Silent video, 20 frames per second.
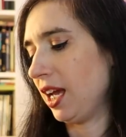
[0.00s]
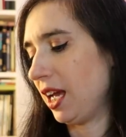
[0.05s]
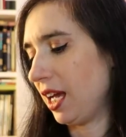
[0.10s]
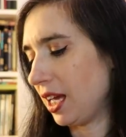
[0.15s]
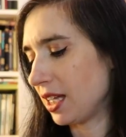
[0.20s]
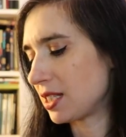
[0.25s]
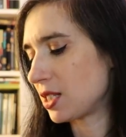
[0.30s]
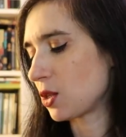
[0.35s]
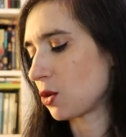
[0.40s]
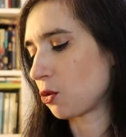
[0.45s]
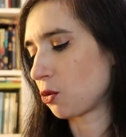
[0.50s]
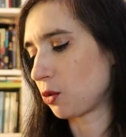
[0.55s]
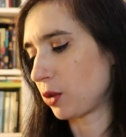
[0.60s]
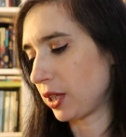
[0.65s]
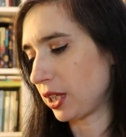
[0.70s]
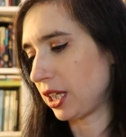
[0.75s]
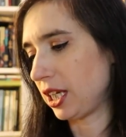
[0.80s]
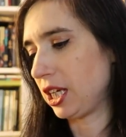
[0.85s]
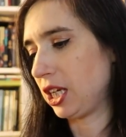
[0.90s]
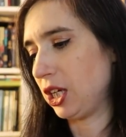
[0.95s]
It's
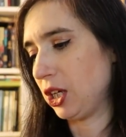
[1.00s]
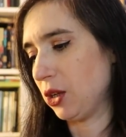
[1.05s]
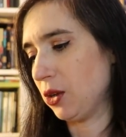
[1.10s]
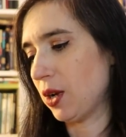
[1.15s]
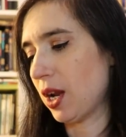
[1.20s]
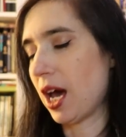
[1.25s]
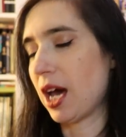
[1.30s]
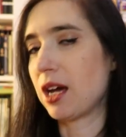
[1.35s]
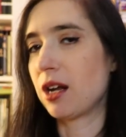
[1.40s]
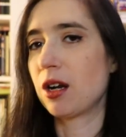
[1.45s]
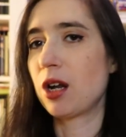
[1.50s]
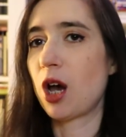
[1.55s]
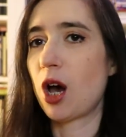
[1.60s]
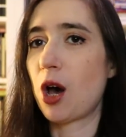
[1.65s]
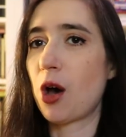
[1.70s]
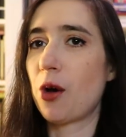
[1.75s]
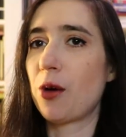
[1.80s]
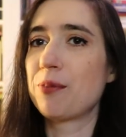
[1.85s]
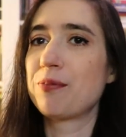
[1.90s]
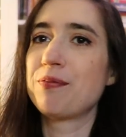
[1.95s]
really cute. I don't
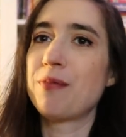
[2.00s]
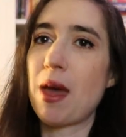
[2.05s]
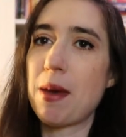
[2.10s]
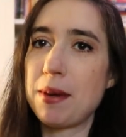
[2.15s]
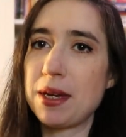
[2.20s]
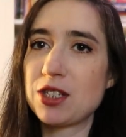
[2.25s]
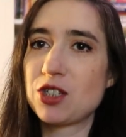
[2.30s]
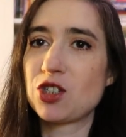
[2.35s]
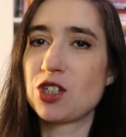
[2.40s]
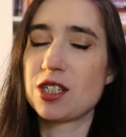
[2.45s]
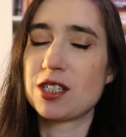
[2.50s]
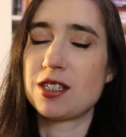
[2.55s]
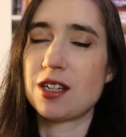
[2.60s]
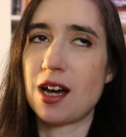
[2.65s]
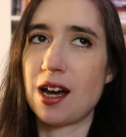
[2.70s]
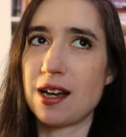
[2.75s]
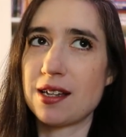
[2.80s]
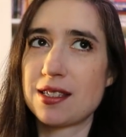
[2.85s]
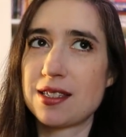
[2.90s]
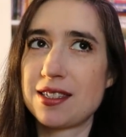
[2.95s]
know, maybe it's just
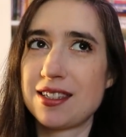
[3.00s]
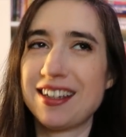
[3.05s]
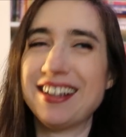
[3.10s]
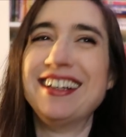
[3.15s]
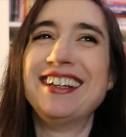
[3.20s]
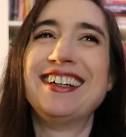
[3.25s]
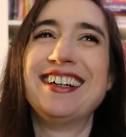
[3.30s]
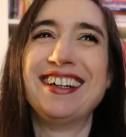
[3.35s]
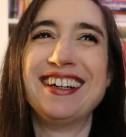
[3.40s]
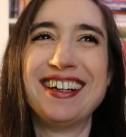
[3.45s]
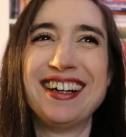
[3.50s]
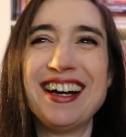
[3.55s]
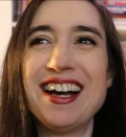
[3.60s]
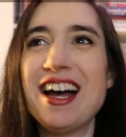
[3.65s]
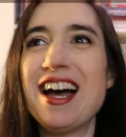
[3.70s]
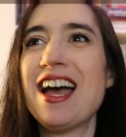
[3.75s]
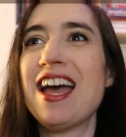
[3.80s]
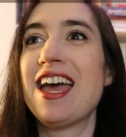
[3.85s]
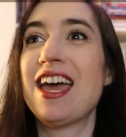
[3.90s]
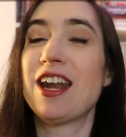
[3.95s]
us
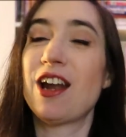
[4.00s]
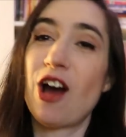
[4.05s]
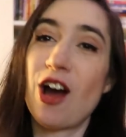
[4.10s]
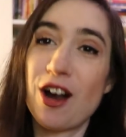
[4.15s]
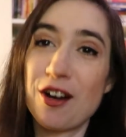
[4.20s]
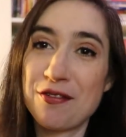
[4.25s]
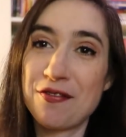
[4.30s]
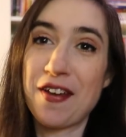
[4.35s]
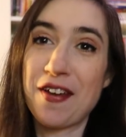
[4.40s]
and our